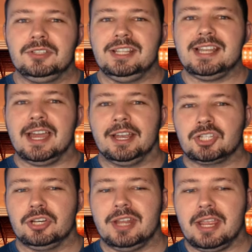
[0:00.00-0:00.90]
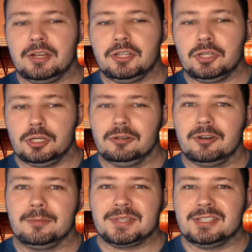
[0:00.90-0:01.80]
to the action in
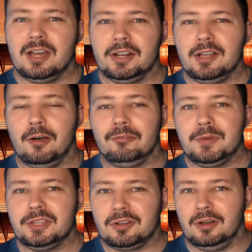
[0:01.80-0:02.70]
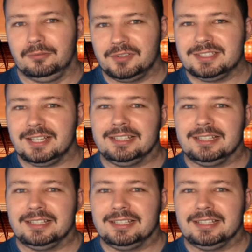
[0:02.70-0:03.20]
Europe, starting off with the Conference League.